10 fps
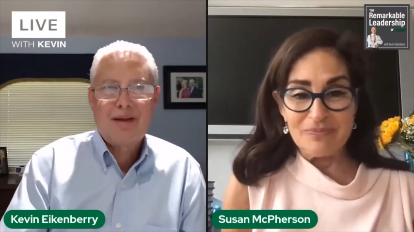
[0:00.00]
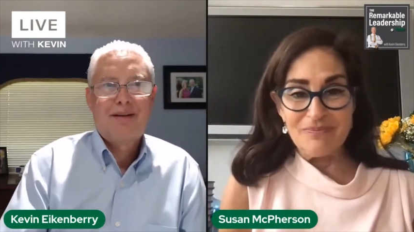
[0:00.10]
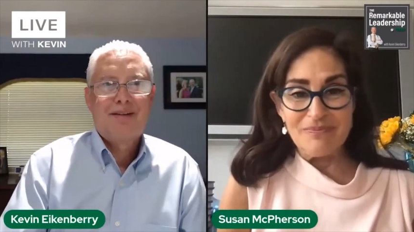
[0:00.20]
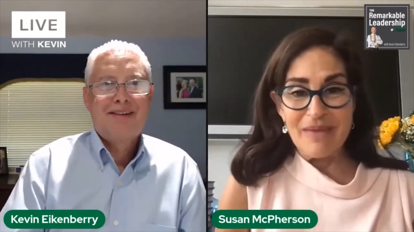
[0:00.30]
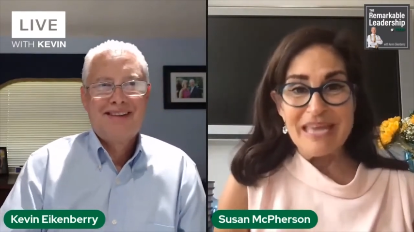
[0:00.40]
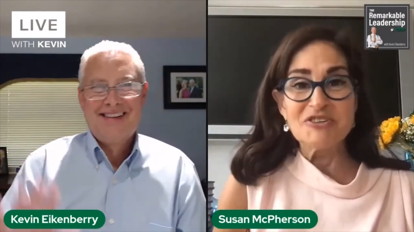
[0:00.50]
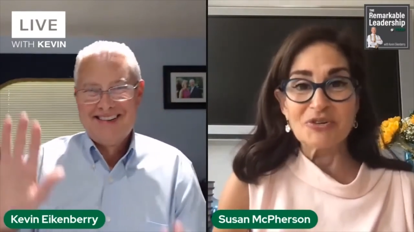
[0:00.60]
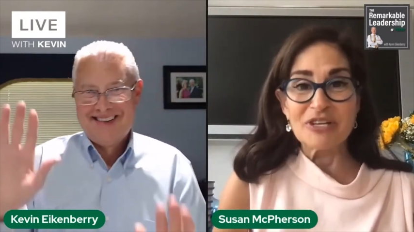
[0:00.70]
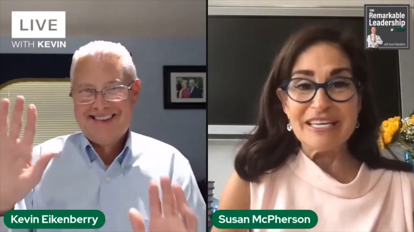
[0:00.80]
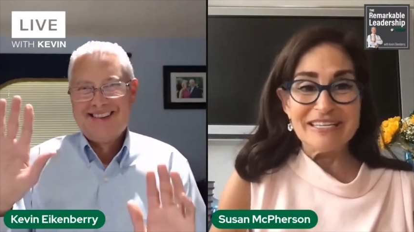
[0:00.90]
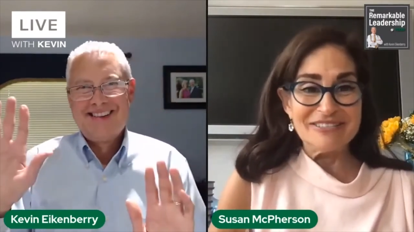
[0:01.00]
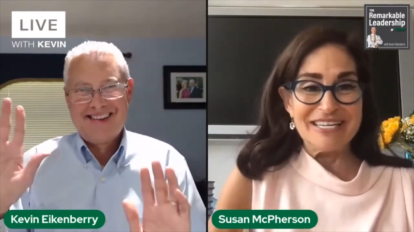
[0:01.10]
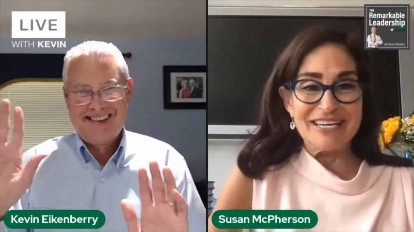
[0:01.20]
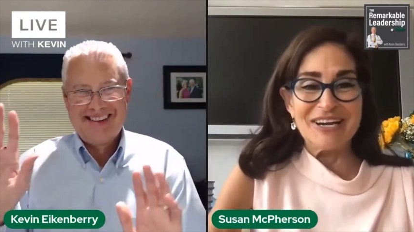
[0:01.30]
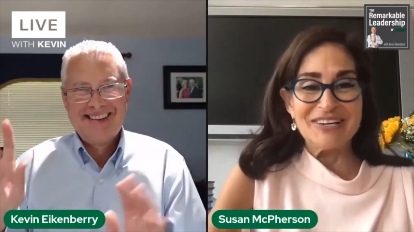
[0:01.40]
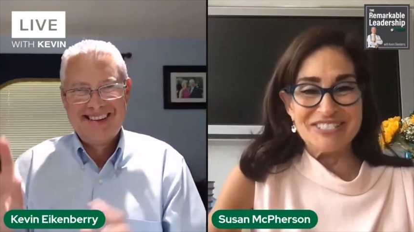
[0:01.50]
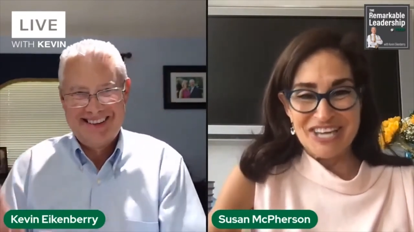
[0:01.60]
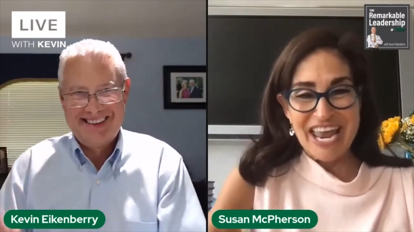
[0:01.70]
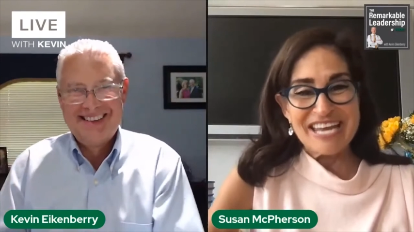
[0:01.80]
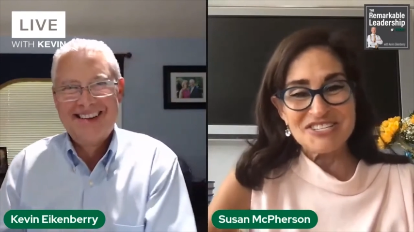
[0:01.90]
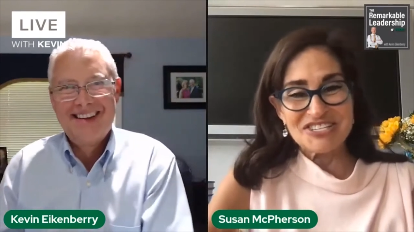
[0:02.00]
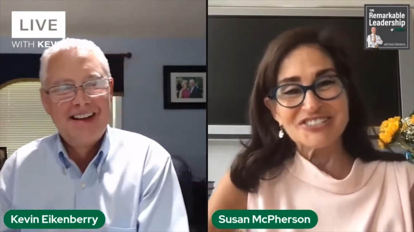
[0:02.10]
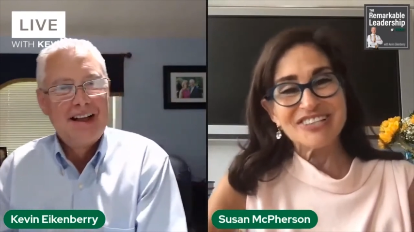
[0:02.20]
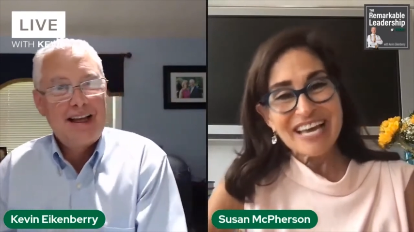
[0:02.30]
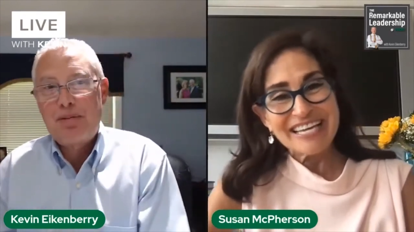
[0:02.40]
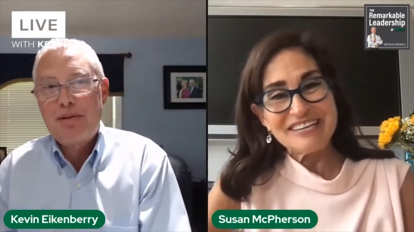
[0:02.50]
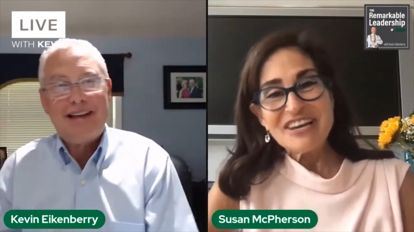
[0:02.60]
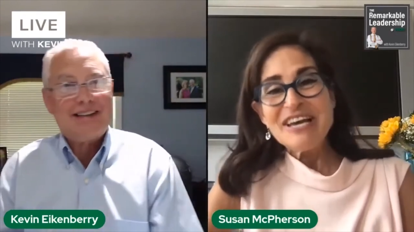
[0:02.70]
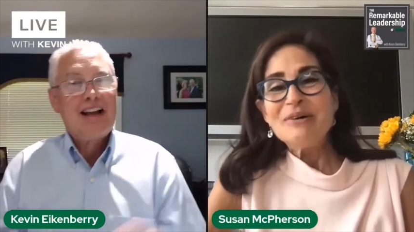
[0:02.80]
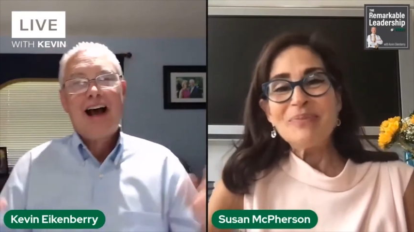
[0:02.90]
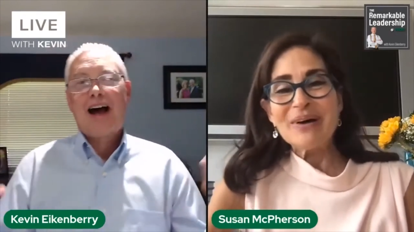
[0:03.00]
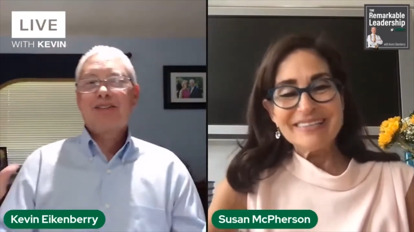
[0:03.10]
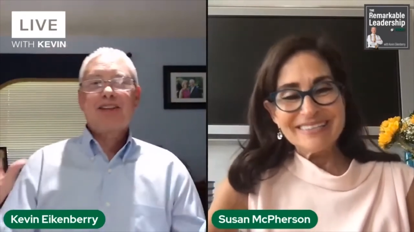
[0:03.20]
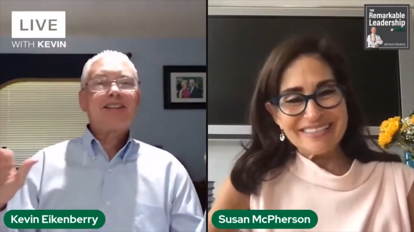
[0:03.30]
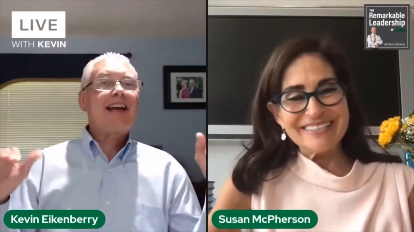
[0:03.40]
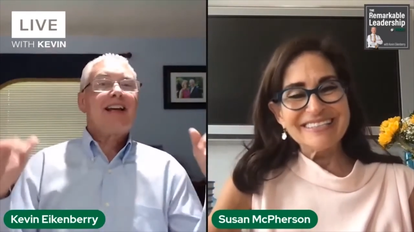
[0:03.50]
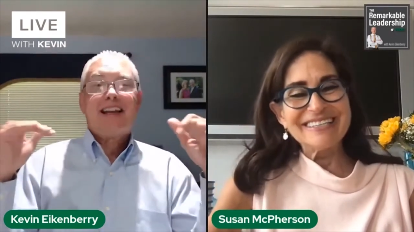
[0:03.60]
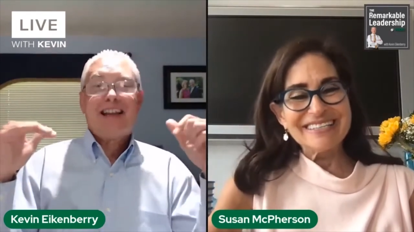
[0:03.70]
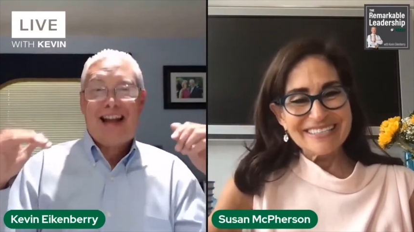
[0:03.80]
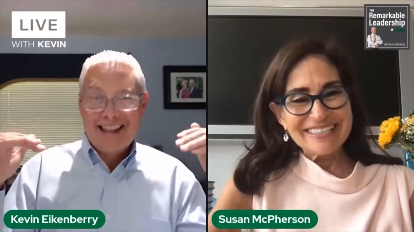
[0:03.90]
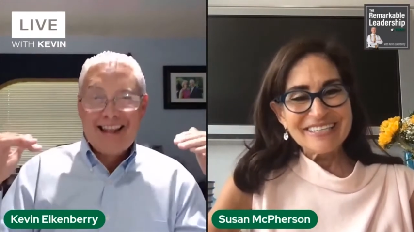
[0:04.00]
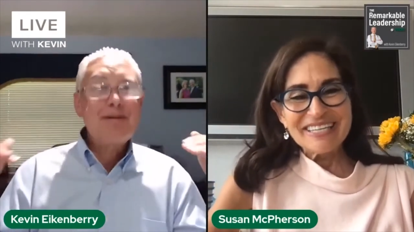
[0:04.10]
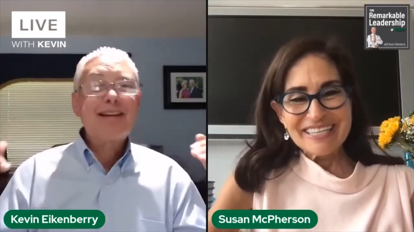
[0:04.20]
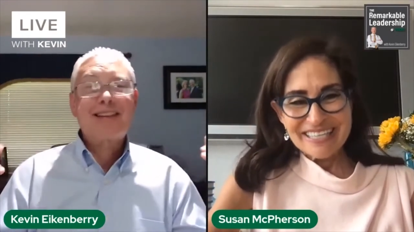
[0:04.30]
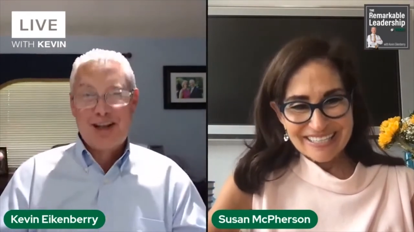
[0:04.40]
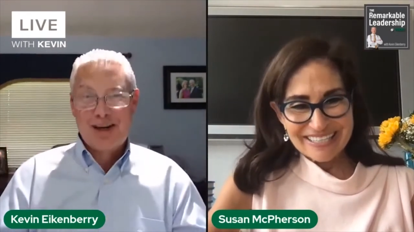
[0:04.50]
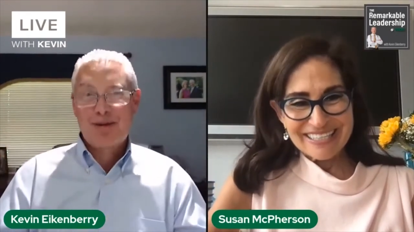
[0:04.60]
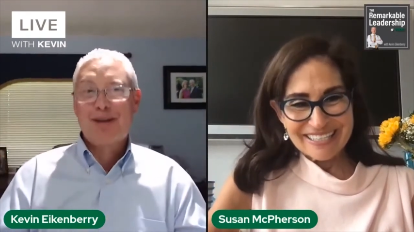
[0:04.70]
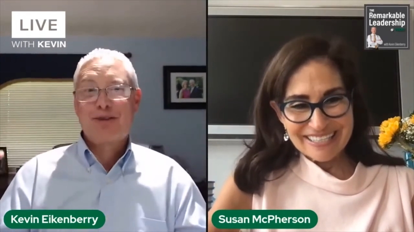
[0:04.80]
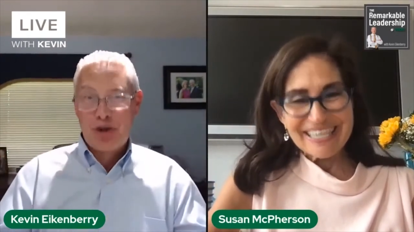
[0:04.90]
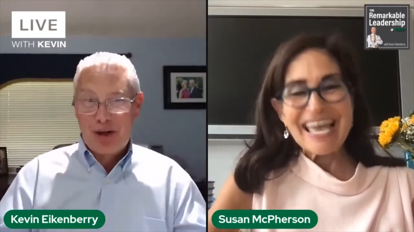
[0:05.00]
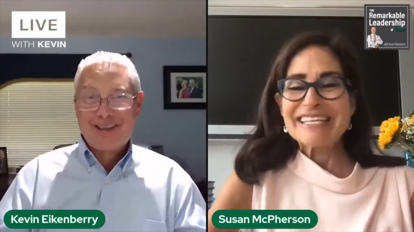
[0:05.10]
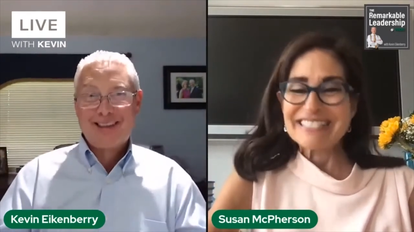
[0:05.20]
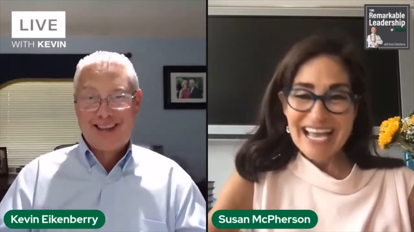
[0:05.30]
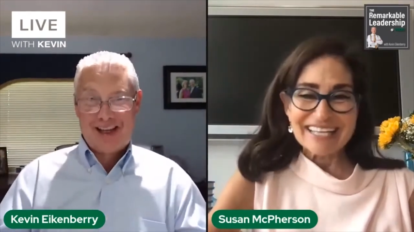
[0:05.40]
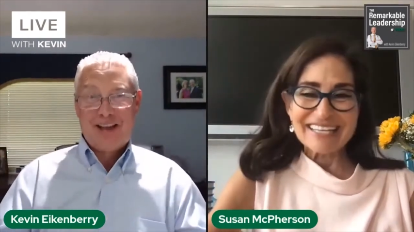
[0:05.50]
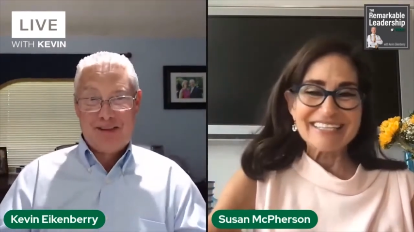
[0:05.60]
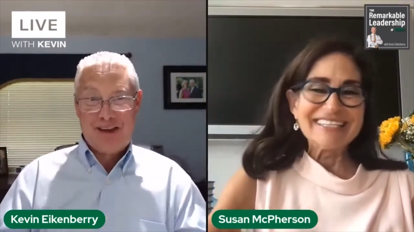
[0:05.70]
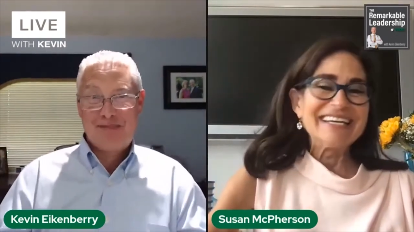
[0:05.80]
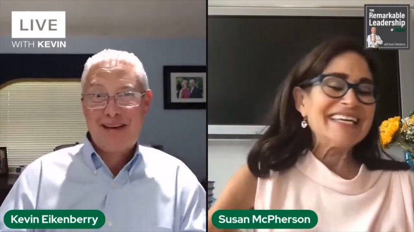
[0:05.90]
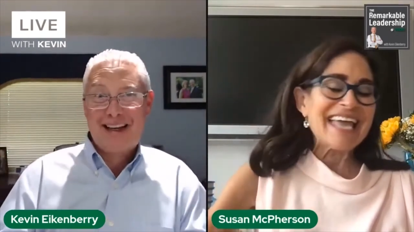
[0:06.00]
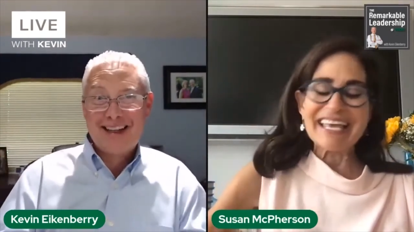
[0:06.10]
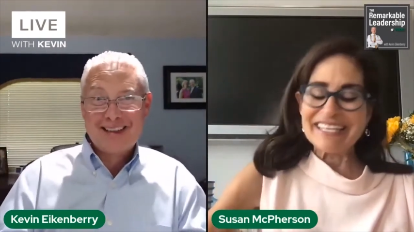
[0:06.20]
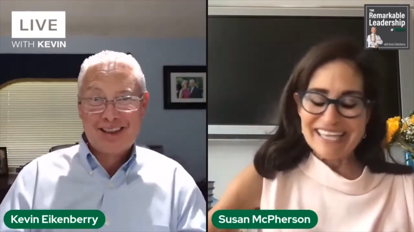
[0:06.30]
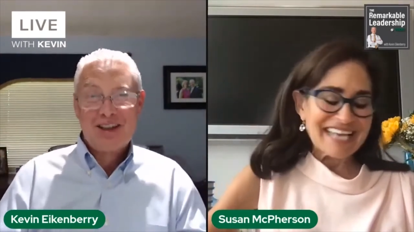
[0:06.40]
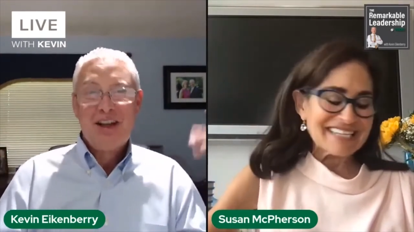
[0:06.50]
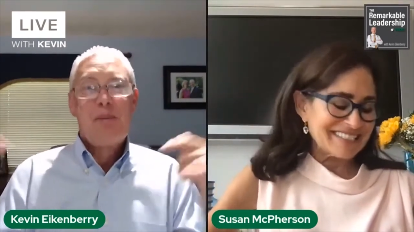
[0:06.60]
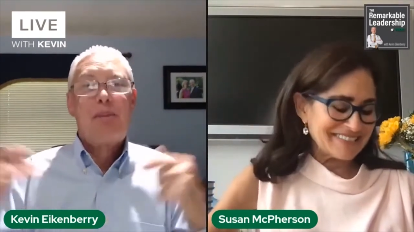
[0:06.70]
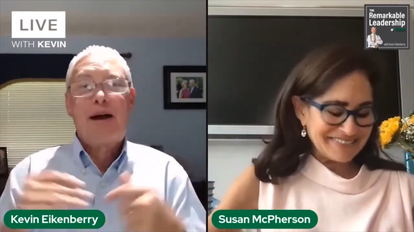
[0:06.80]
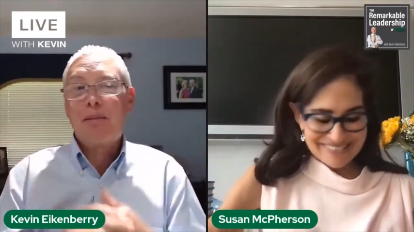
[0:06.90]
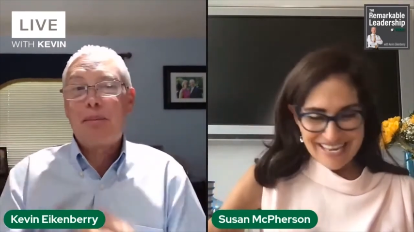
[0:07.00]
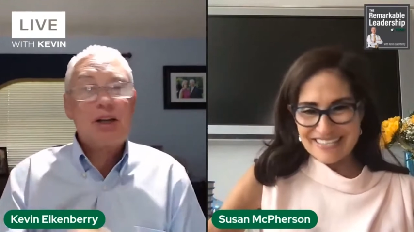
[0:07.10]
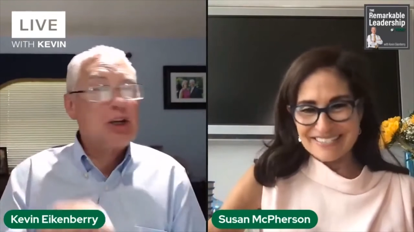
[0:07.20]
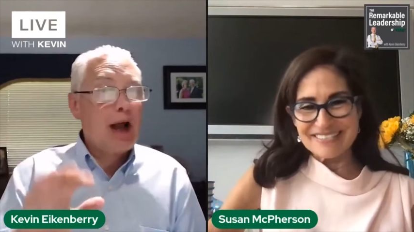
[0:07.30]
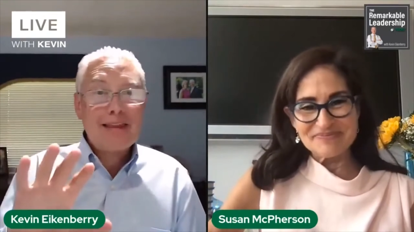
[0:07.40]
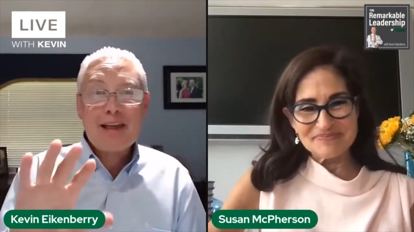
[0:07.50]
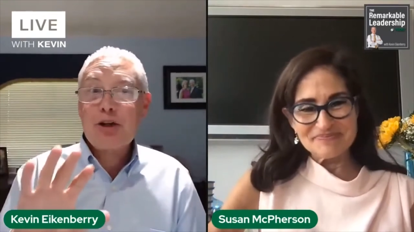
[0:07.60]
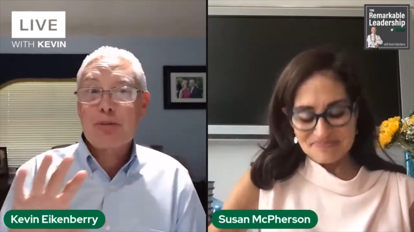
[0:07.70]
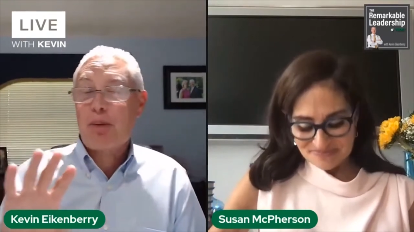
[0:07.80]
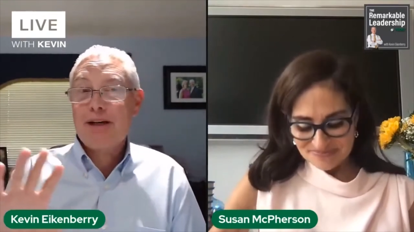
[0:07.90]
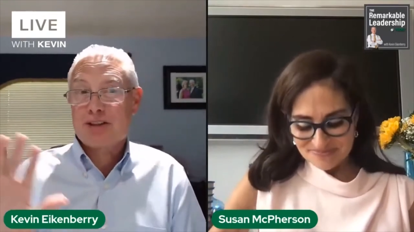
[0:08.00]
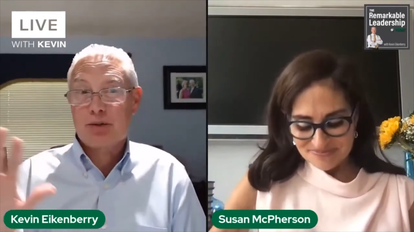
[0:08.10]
Speaker 1: majorly, change your
Speaker 2: life. Well, please, I was going to say, can I limit the number of choices I give them? Because, but I think your point is a